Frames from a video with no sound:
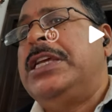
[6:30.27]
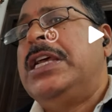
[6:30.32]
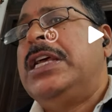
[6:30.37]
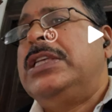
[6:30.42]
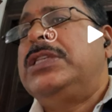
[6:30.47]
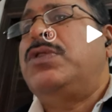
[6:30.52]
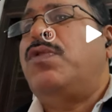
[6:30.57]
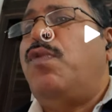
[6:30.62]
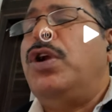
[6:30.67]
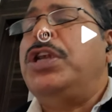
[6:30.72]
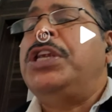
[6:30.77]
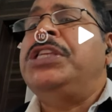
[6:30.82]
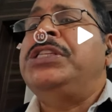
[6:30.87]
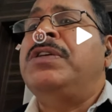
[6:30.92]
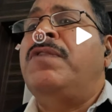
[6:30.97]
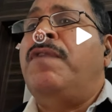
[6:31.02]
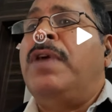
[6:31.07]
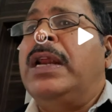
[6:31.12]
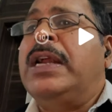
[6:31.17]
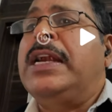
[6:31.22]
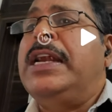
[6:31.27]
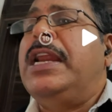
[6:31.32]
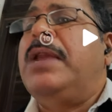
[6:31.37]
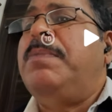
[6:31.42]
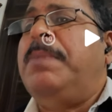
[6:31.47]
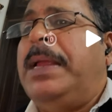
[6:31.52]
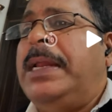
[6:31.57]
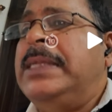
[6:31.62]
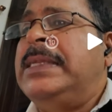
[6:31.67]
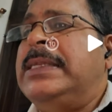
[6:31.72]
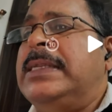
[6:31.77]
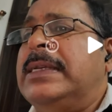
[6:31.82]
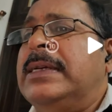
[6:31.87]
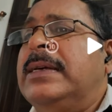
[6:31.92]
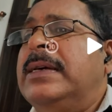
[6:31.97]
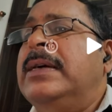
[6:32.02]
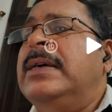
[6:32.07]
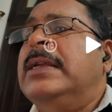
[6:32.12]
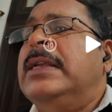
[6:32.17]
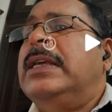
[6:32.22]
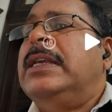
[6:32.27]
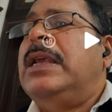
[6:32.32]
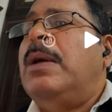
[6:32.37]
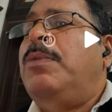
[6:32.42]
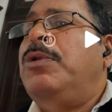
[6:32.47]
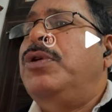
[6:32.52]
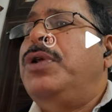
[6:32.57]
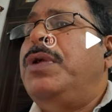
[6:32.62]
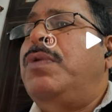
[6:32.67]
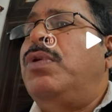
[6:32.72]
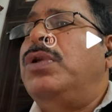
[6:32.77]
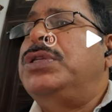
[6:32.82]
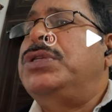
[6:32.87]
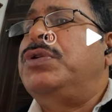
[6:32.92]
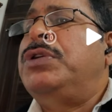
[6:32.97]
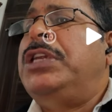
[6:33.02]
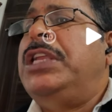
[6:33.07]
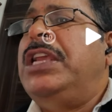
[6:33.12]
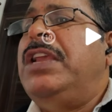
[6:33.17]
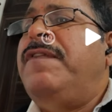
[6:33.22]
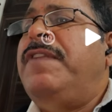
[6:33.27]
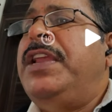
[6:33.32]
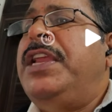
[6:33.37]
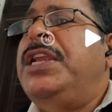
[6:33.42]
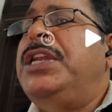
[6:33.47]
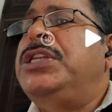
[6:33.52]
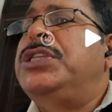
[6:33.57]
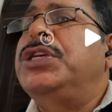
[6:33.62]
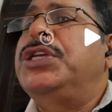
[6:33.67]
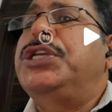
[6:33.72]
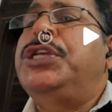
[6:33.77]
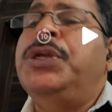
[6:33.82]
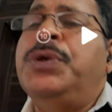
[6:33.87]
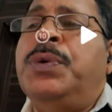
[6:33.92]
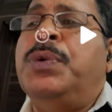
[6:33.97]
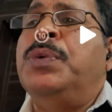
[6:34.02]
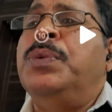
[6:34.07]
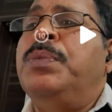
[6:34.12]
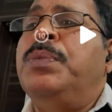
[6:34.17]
so what is the work done means W equals to dV into Q.